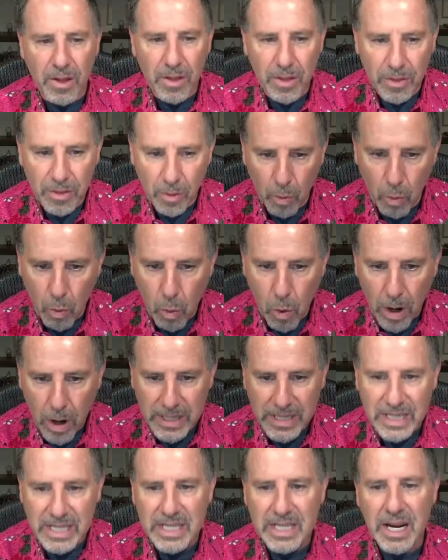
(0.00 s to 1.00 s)
the
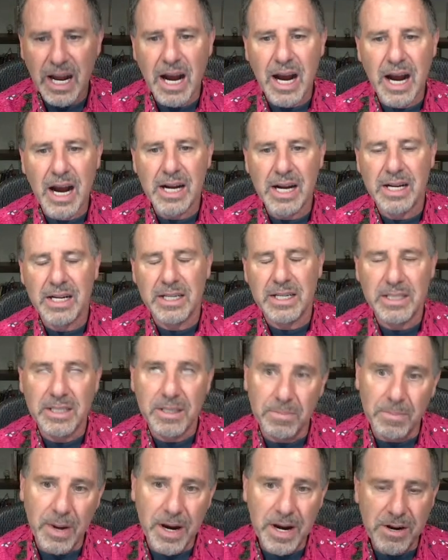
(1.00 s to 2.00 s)
one stock,
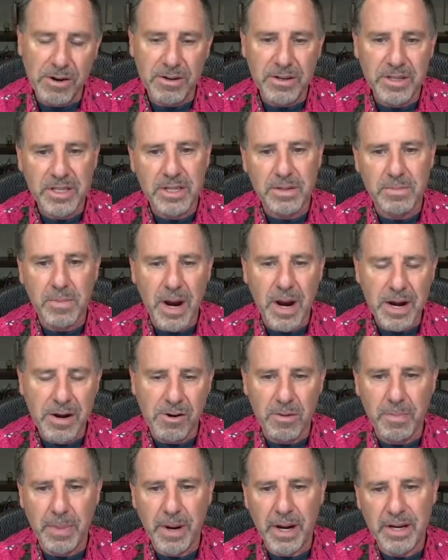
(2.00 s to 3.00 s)
the micro
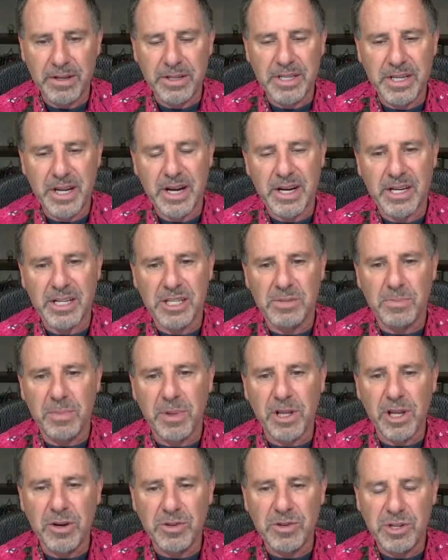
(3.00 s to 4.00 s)
biotech, is
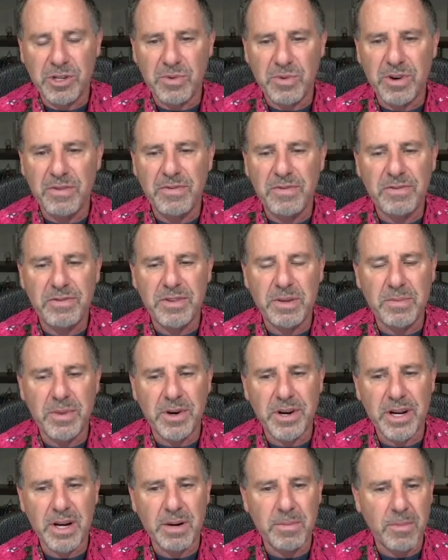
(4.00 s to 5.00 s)
below 250
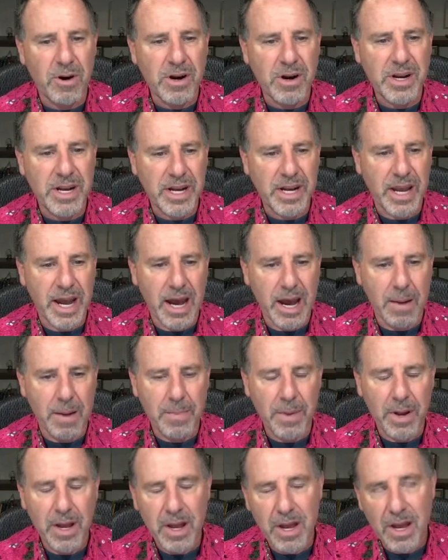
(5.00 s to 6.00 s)
million in market
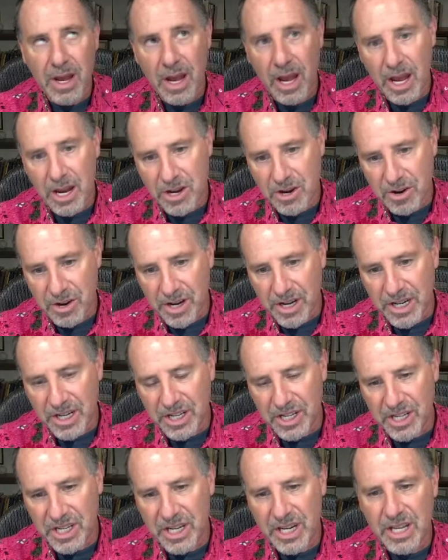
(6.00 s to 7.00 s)
cap. And you're going to
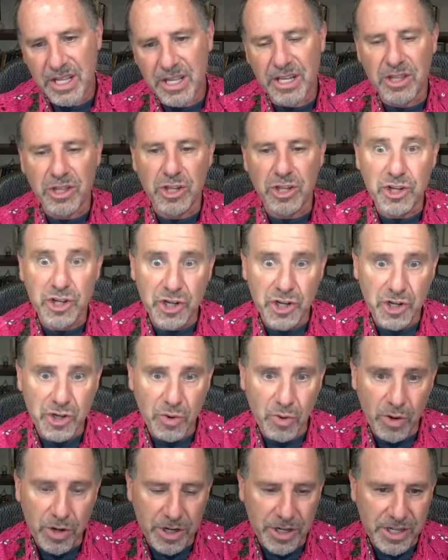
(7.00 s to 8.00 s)
see that the
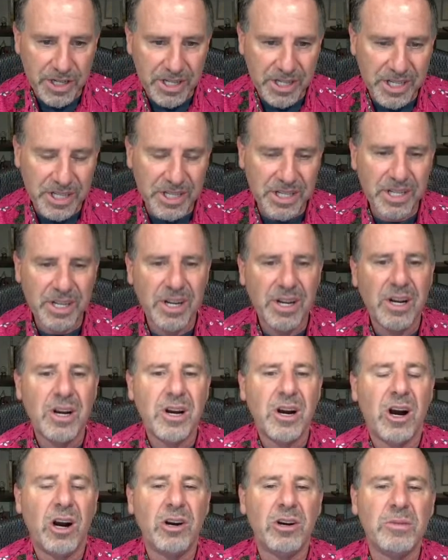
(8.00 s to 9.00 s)
shorts
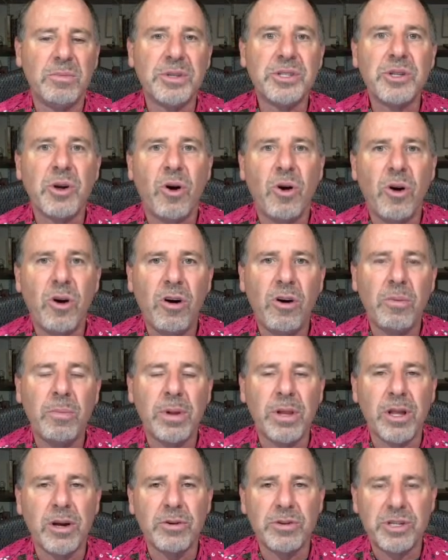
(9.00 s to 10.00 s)
are almost all
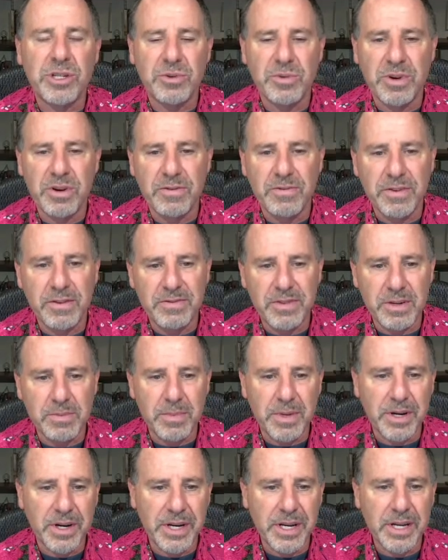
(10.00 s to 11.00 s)
below 250
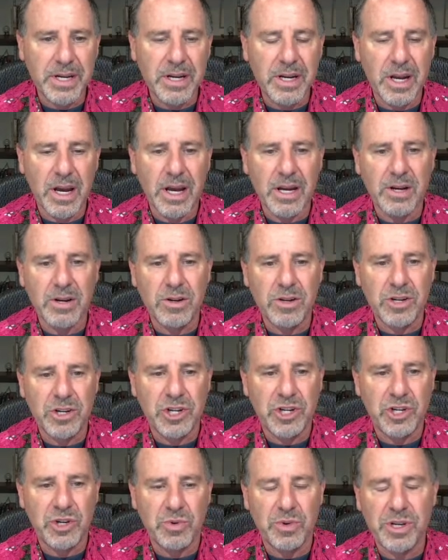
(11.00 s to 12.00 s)
million. And the
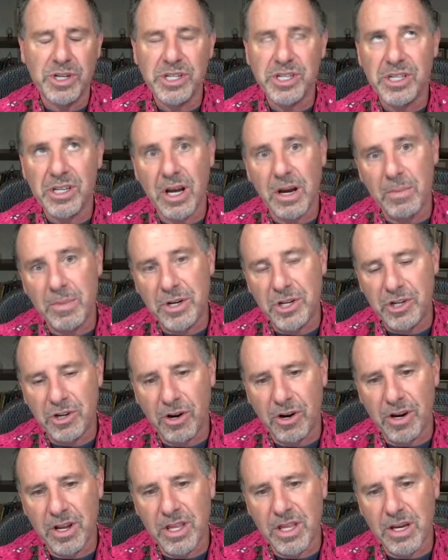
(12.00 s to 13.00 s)
shorts, a
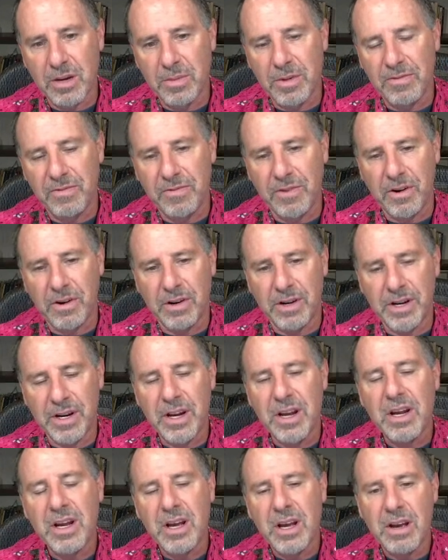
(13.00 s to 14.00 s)
majority of them have fallen
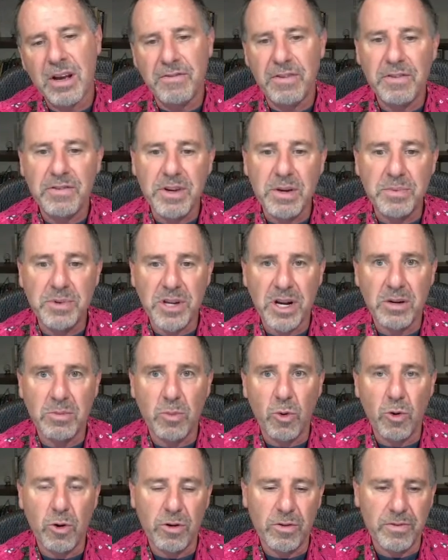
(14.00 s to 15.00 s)
50% or
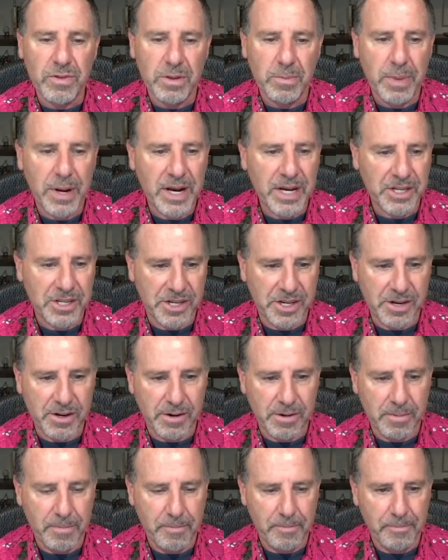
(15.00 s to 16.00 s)
more over the past
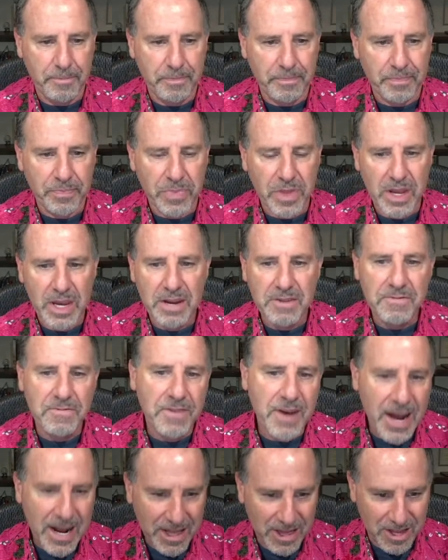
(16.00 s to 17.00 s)
year. In
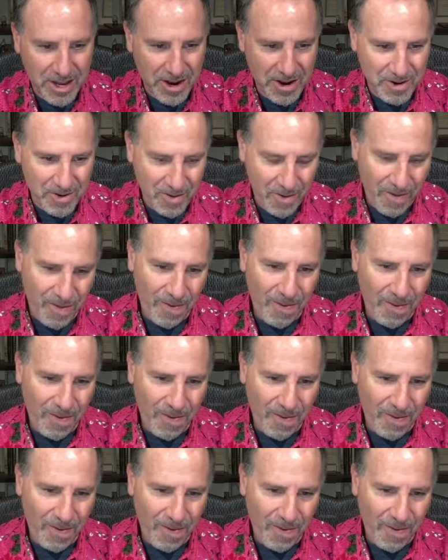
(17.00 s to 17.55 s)
fact, though,